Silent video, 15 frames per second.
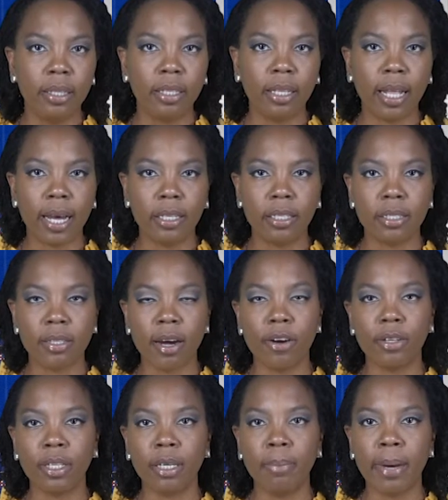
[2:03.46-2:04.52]
The land is
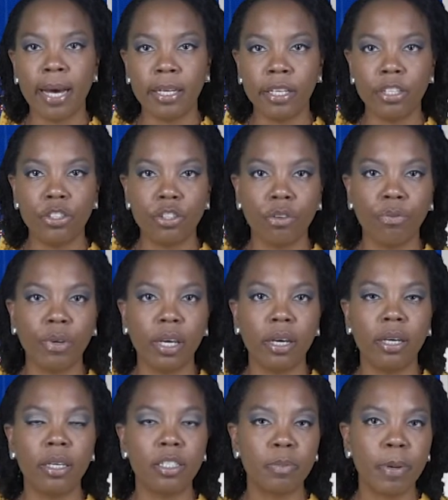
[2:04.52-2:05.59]
currently managed
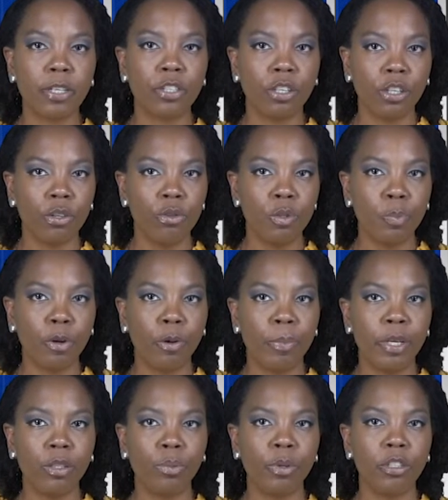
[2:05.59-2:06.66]
via a special use
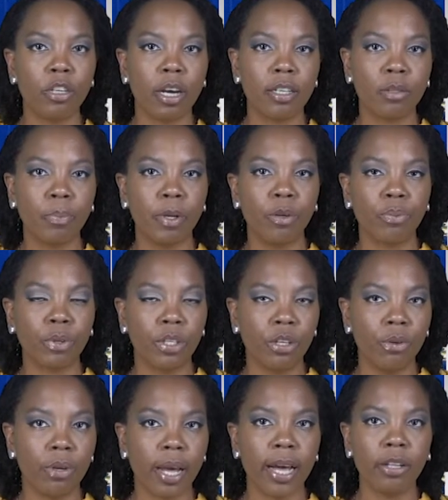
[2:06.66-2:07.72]
permit which has been
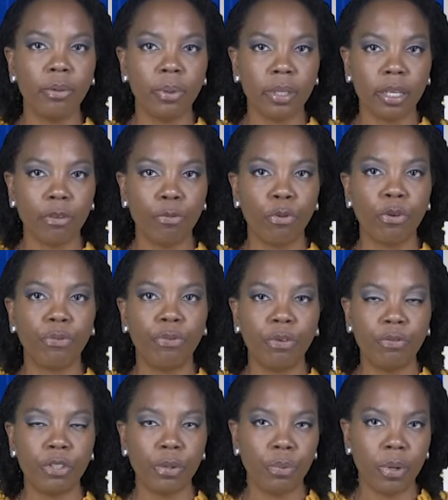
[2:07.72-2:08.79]
renewed annually for
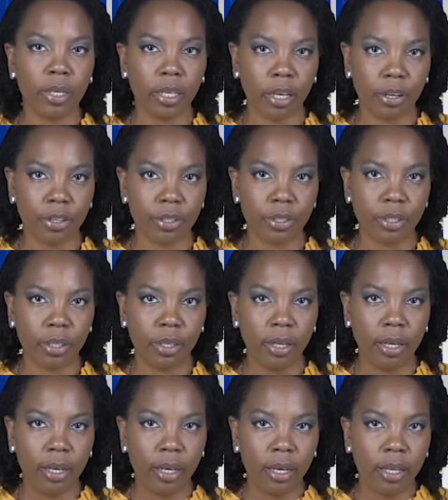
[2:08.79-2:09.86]
51 years.
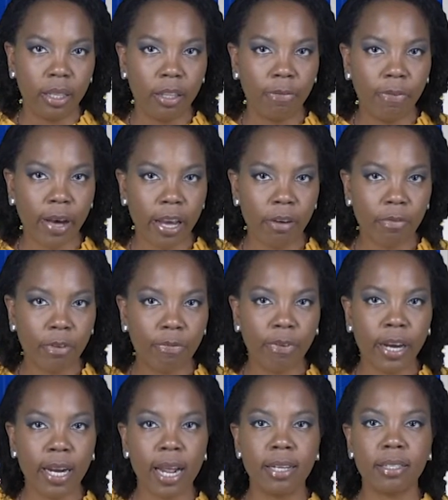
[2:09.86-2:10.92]
The 5
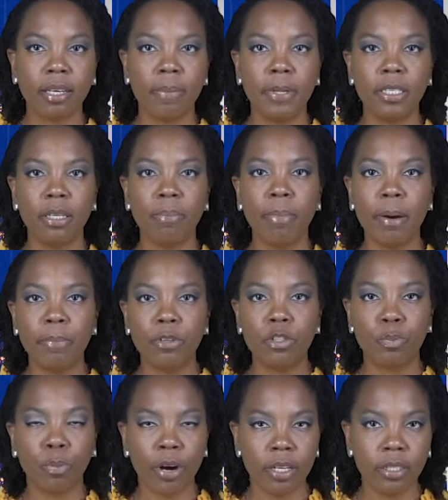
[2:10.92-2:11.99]
Finance Committee
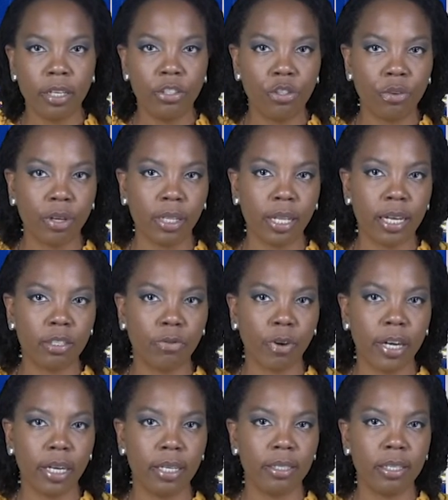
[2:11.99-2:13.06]
members present during last
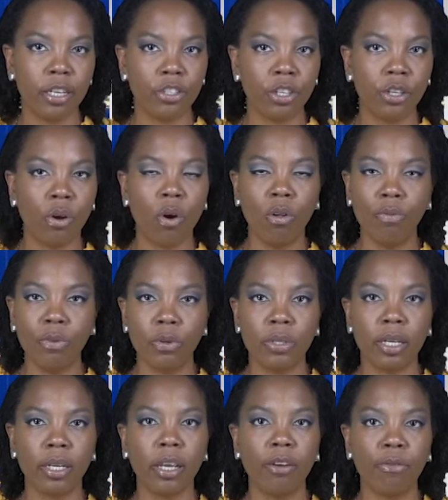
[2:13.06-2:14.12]
Friday's session all
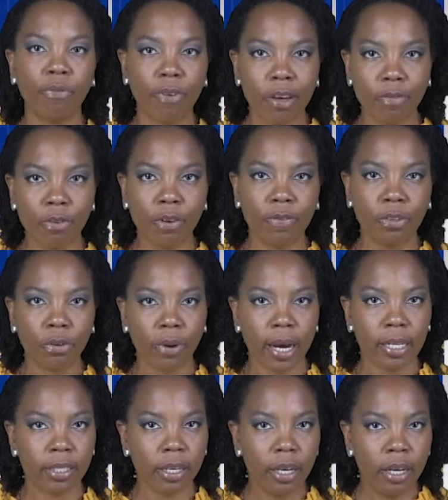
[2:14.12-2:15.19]
voted in favor of the
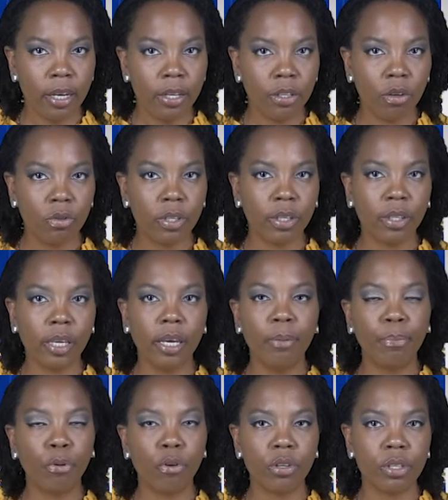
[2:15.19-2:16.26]
grant, noting the
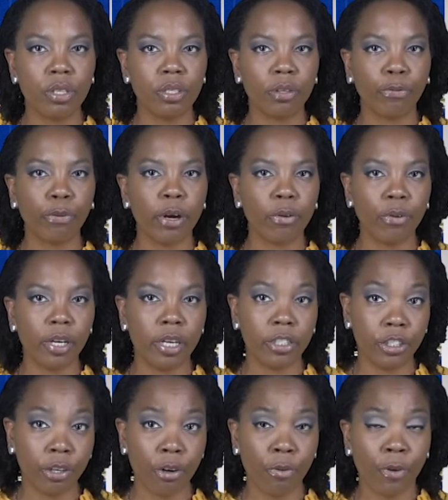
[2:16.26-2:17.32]
importance of
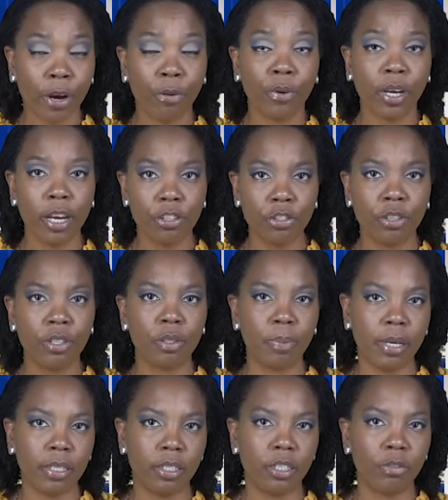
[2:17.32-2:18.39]
recreational
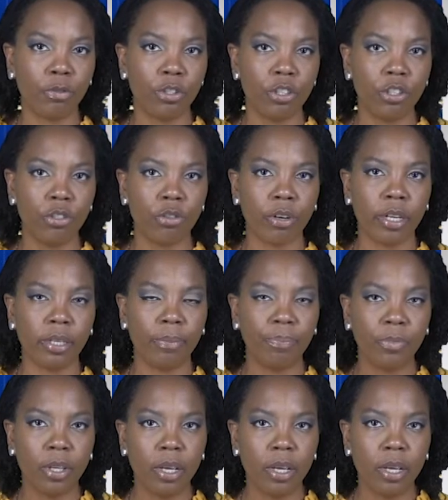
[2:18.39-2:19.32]
spaces for children.